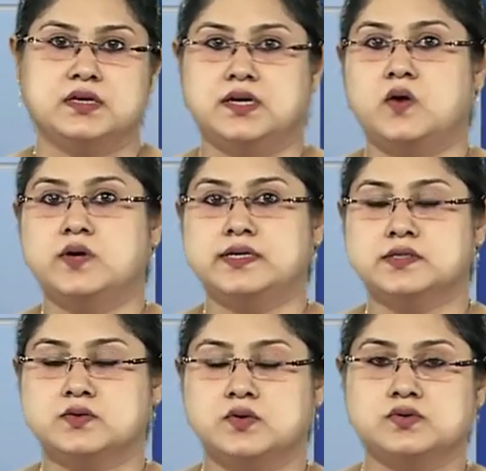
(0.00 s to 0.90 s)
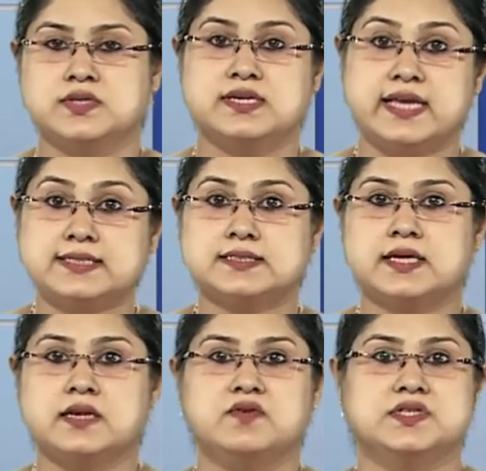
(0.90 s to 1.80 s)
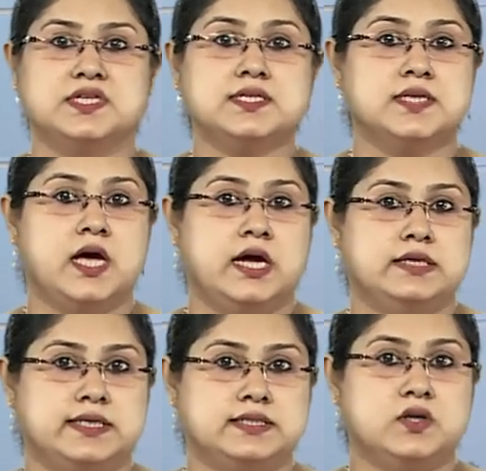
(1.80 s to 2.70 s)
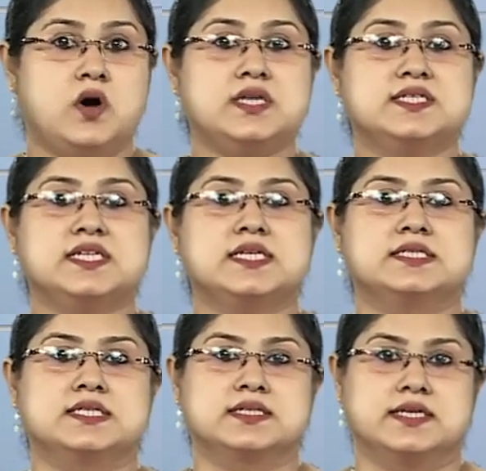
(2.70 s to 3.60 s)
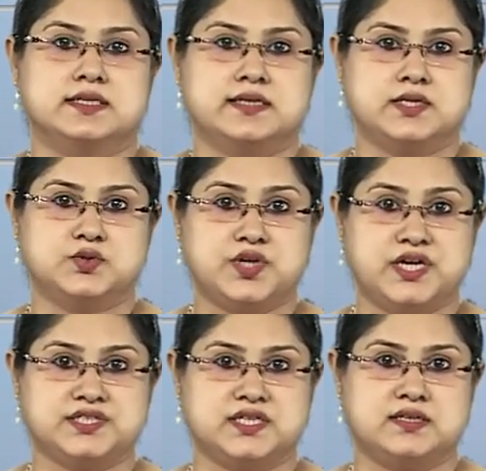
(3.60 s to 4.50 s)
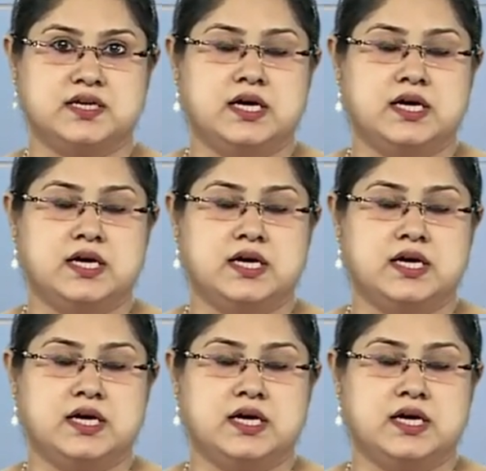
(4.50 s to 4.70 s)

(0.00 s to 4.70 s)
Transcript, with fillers: Now let us go to the next skill which is technology integrated education.